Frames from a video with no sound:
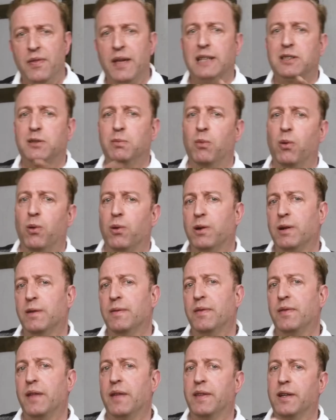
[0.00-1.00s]
That's
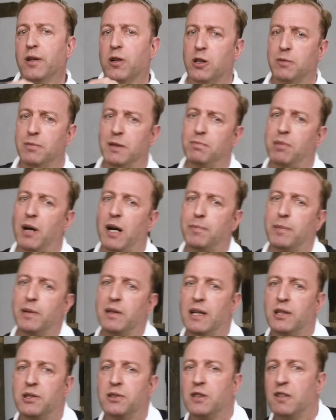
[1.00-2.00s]
more than the urban
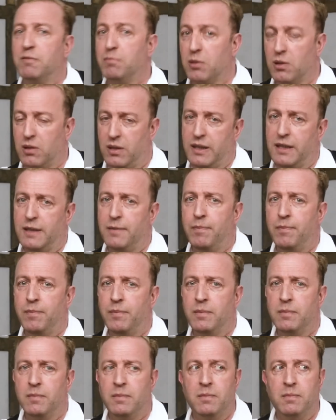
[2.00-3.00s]
population of Berlin,
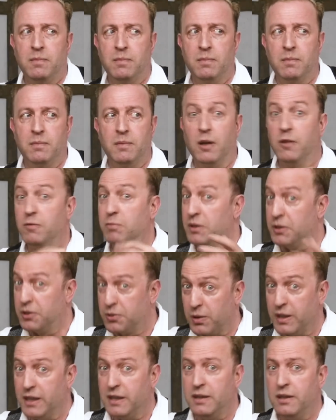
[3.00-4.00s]
of
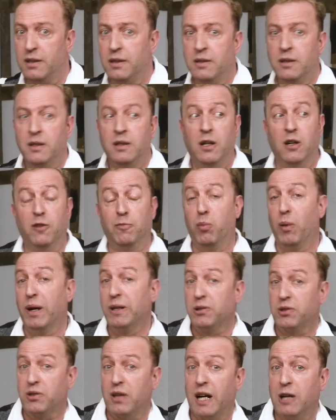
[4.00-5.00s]
Madrid, of
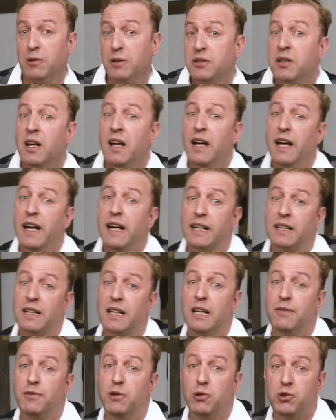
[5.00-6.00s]
Buenos Aires. Heck,
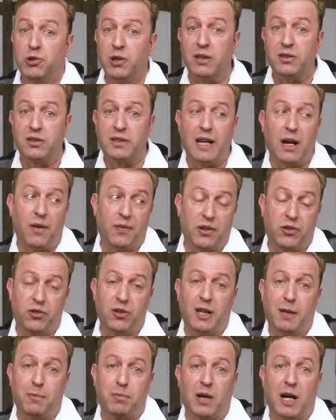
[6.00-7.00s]
if you just count the
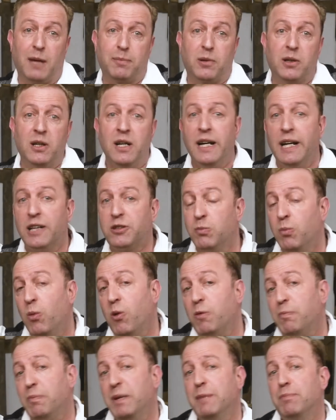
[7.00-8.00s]
city proper, it's
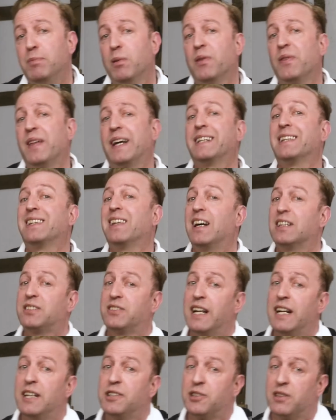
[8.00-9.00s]
more people than Los
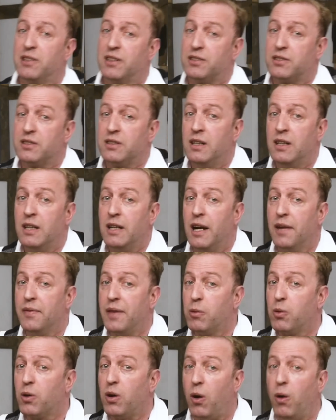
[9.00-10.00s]
Angeles. And
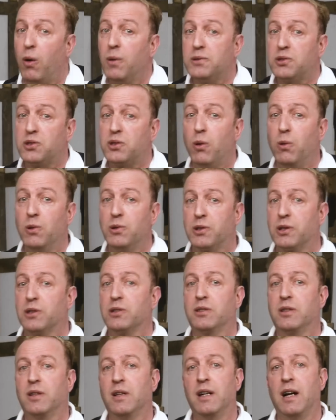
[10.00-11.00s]
they were all
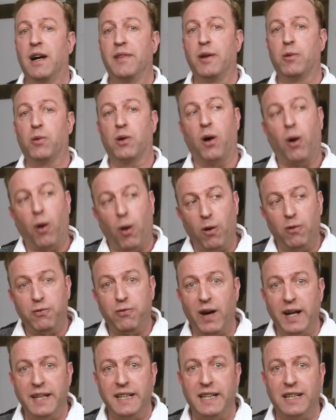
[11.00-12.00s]
soldiers, and they were all
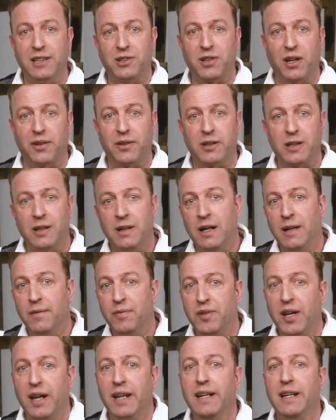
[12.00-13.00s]
fighting each other
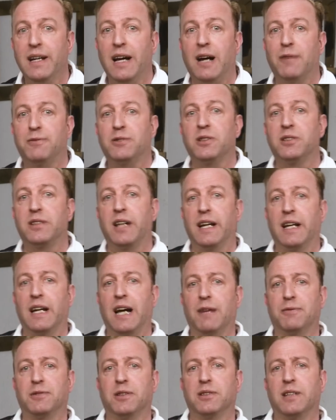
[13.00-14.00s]
day after day
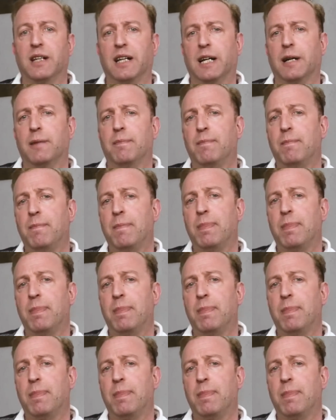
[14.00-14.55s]
after day.